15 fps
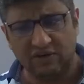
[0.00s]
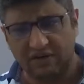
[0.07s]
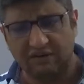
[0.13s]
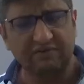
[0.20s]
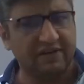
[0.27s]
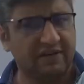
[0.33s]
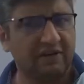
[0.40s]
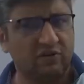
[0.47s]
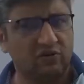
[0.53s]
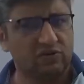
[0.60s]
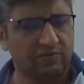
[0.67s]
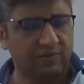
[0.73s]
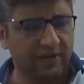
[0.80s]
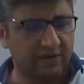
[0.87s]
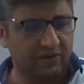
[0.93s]
it can
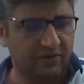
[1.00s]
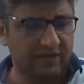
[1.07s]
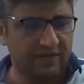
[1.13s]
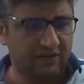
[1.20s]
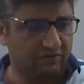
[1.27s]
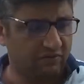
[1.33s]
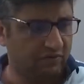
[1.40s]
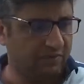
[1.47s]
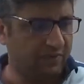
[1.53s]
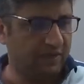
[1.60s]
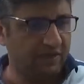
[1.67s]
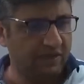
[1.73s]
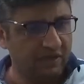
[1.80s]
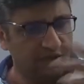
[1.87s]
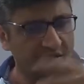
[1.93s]
also be argued that you
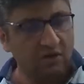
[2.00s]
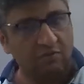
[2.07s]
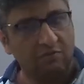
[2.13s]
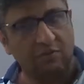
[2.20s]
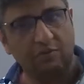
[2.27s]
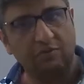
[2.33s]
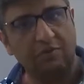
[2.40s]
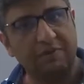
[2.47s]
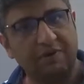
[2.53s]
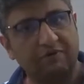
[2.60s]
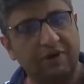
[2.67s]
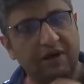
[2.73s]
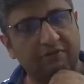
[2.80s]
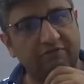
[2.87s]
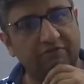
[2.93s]
probably
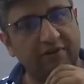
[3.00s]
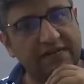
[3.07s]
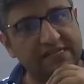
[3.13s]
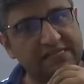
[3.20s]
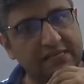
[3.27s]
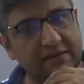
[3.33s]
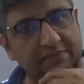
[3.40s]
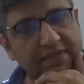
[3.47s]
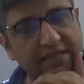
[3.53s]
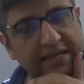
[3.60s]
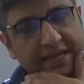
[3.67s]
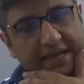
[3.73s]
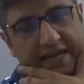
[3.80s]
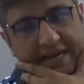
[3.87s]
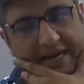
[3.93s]
would have won
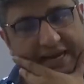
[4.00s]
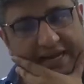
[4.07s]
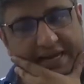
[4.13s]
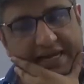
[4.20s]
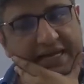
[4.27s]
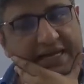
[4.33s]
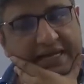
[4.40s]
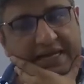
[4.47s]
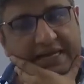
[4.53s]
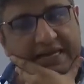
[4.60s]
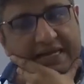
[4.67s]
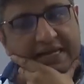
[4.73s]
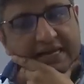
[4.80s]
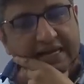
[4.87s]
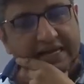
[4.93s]
something, and
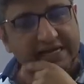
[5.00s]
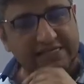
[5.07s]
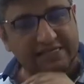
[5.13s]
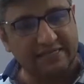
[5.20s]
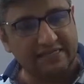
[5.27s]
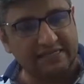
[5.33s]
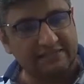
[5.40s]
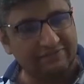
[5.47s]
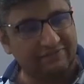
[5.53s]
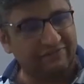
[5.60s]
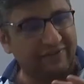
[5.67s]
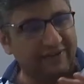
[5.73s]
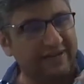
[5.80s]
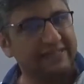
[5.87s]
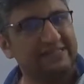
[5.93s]
it is
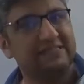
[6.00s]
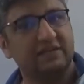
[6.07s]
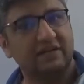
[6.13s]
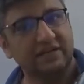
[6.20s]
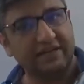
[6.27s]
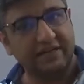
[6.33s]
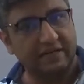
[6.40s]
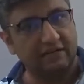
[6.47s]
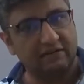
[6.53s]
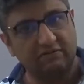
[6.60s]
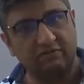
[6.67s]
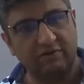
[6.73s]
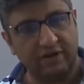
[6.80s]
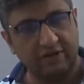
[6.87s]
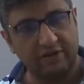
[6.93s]
fairly certain
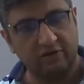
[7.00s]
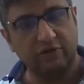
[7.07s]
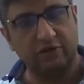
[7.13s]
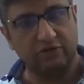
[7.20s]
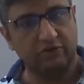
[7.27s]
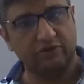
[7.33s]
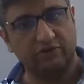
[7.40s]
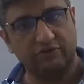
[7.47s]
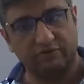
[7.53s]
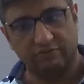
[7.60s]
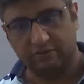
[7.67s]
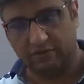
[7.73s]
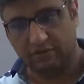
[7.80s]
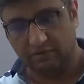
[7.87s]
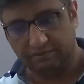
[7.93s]
what are you going to
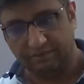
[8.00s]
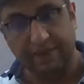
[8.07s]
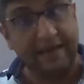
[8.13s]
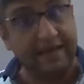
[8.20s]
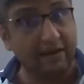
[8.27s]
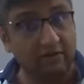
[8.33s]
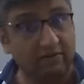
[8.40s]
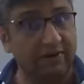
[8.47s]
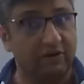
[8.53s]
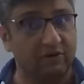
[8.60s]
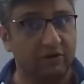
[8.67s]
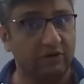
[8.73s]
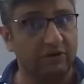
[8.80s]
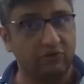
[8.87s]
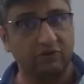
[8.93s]
pay or what are you
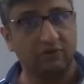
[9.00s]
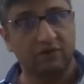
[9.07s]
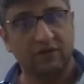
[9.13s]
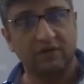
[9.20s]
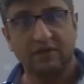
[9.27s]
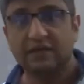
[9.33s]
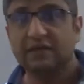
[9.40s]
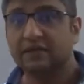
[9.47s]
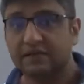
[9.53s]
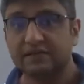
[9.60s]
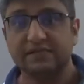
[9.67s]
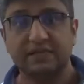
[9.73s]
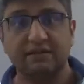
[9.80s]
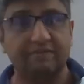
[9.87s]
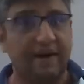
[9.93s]
going to
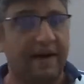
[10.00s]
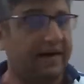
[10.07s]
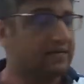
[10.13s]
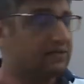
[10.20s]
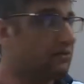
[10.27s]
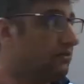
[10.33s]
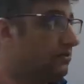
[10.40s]
receive back. So